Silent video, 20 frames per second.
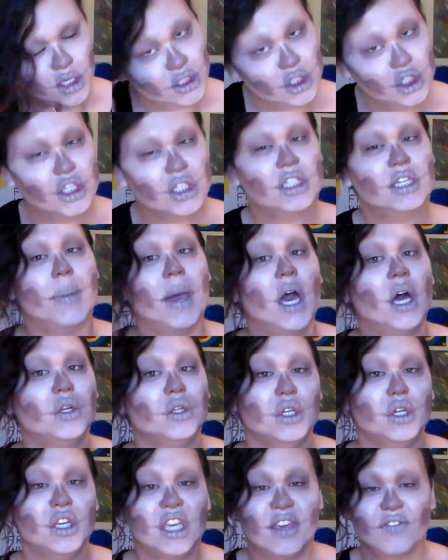It's just about
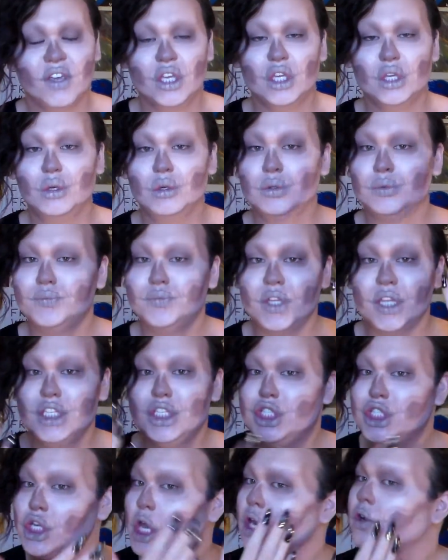giving you the
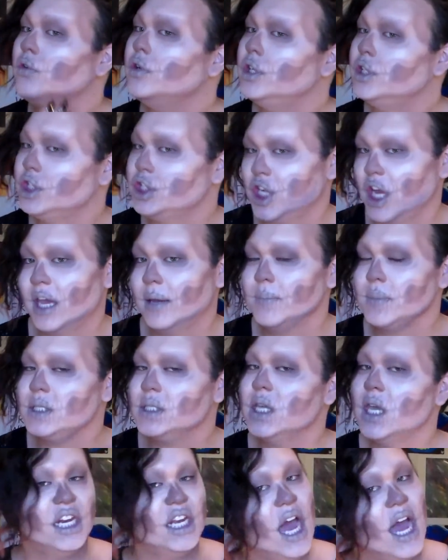general
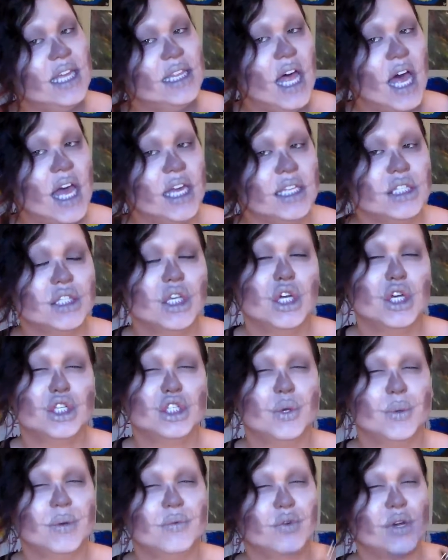shapes and guidelines
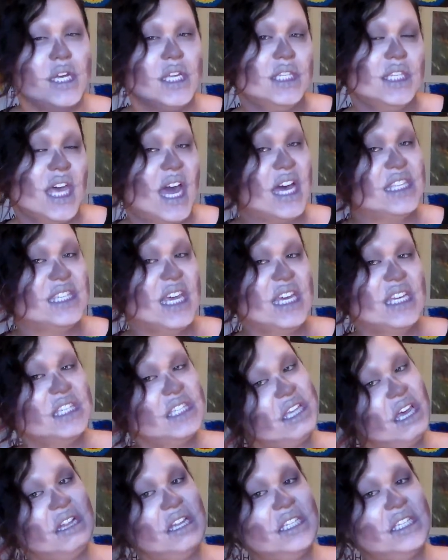so it reads as a
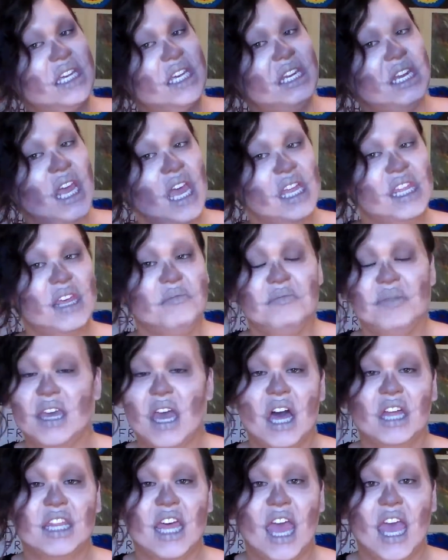skeleton, and then
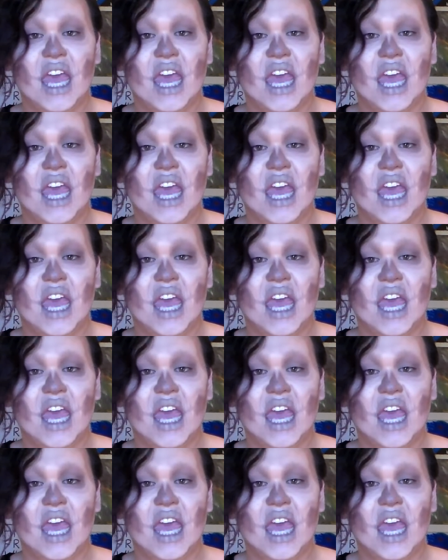beyond